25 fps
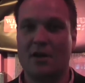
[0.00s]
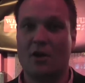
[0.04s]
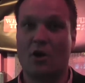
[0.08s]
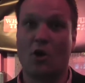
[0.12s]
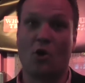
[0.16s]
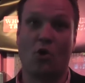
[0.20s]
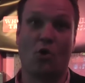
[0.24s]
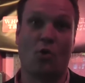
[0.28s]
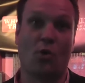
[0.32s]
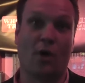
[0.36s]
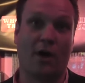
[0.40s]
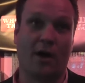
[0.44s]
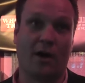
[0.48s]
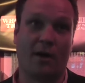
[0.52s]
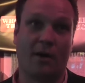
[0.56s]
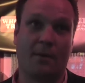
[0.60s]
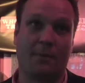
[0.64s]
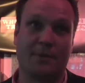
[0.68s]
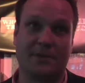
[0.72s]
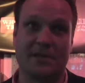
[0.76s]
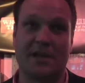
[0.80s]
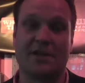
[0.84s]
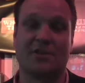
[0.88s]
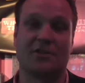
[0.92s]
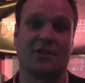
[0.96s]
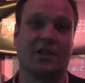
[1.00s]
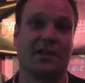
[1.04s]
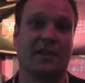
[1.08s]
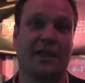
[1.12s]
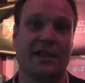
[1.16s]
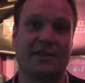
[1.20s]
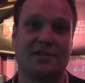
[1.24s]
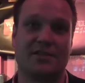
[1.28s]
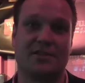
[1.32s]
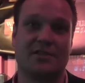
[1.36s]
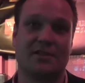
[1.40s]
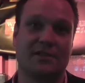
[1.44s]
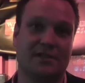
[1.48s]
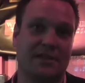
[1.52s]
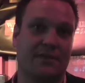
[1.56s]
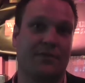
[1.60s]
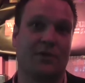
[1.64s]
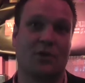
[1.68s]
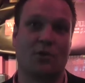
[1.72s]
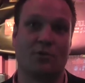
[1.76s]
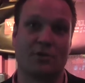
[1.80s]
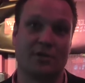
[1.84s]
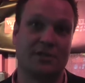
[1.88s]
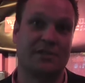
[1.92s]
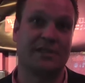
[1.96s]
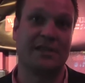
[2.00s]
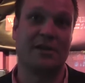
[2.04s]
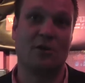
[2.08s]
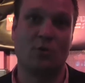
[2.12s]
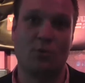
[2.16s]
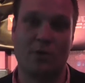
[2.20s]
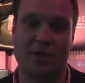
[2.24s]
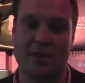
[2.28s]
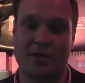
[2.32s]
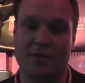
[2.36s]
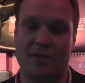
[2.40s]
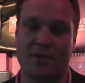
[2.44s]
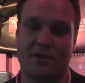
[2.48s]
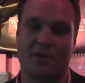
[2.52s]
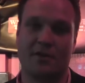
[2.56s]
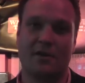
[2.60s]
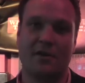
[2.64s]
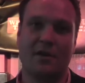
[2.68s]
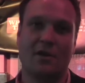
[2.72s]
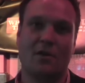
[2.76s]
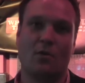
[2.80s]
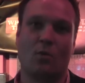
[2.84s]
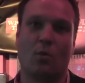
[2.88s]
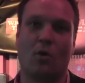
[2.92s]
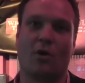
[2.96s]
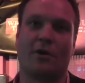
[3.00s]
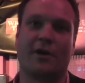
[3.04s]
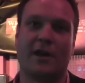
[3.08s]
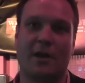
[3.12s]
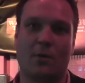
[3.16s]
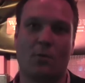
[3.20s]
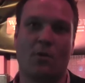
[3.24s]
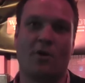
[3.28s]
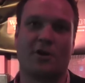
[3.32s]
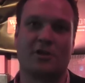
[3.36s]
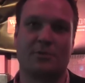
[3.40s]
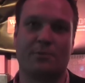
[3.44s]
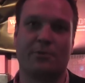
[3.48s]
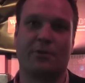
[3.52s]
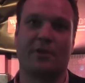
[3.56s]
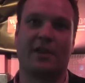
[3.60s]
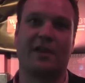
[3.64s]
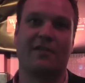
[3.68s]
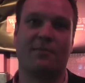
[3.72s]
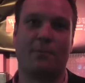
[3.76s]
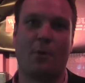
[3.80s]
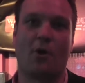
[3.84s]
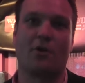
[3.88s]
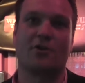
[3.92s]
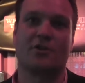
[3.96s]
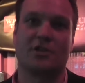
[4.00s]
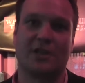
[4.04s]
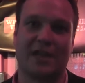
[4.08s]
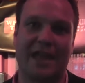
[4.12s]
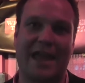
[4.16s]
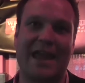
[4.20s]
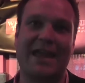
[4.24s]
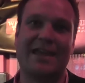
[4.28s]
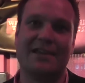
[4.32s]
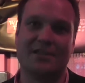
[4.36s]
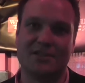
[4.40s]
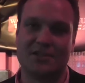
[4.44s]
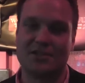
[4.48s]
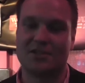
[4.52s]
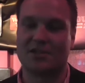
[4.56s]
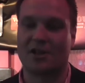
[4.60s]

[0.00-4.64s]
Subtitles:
who are potentially less difficult to deal with than what networks believe boxing is.